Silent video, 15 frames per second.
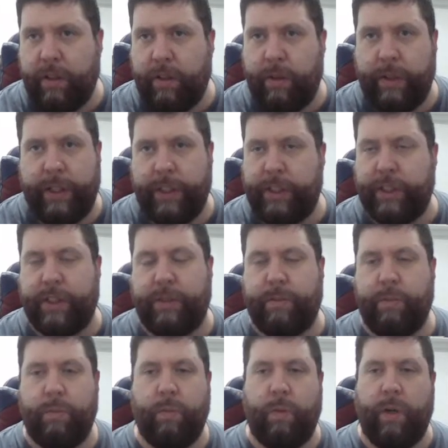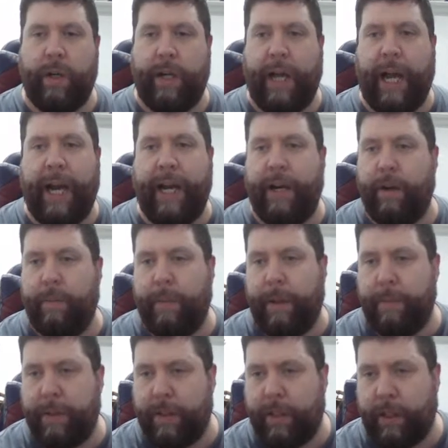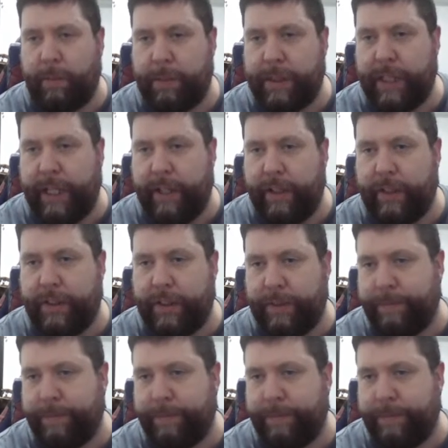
Or you just want to hate on people that like potatoes?